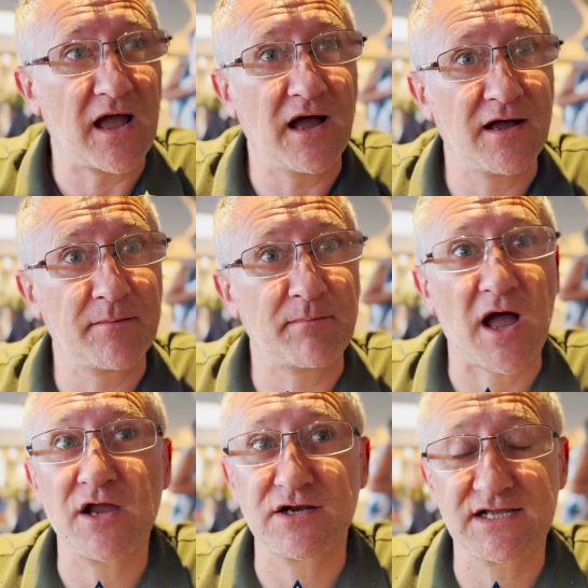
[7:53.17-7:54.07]
I'm
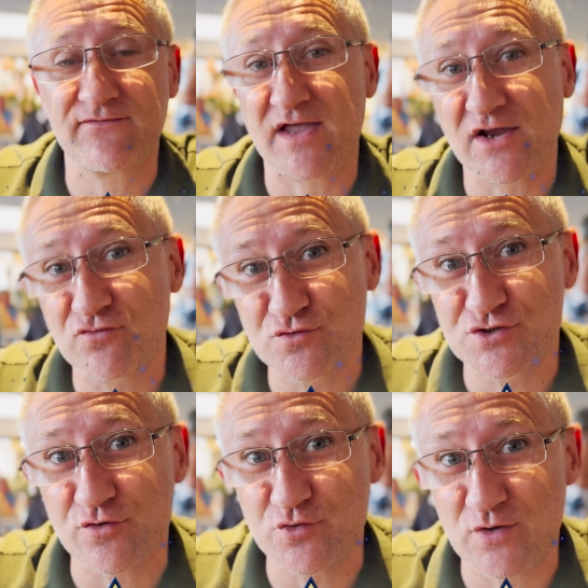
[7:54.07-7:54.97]
going to give it a
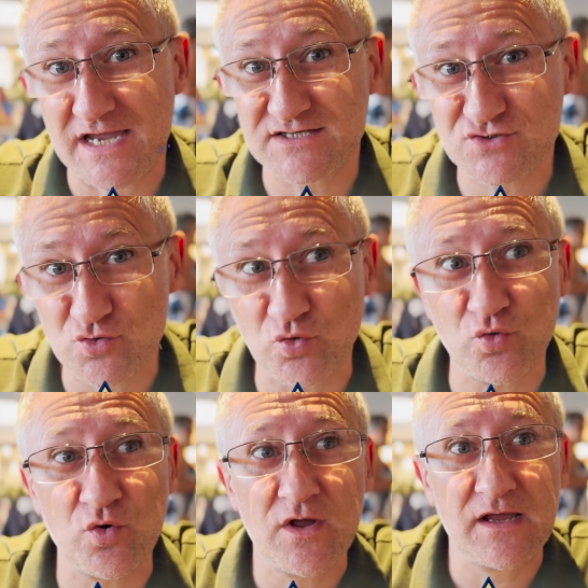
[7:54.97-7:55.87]
Crucial UK
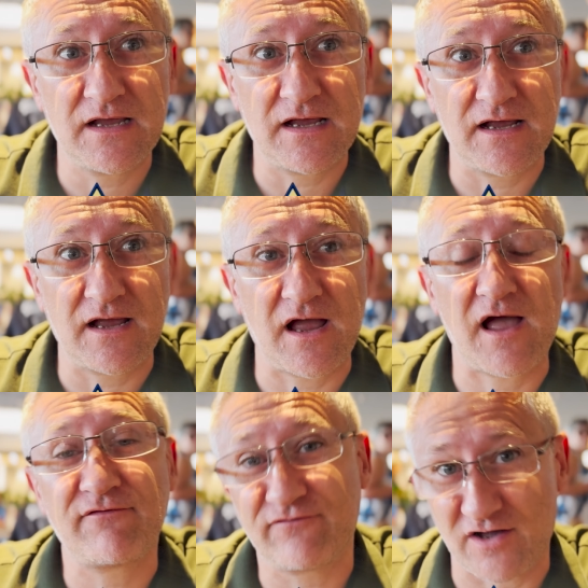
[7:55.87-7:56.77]
score,
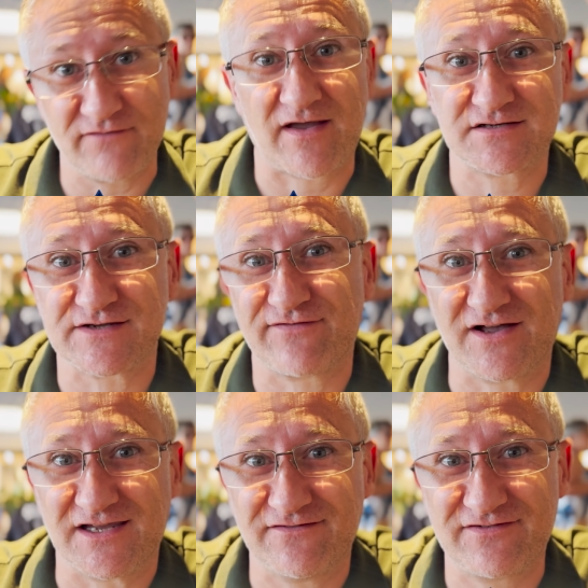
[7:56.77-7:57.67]
a 5 out of
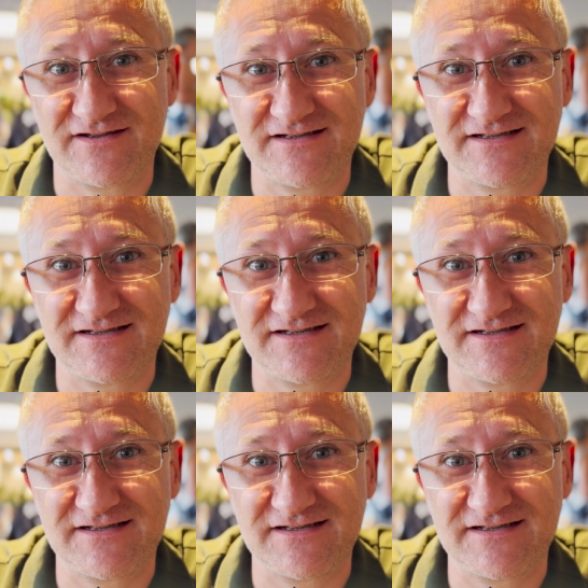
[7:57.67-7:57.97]
5.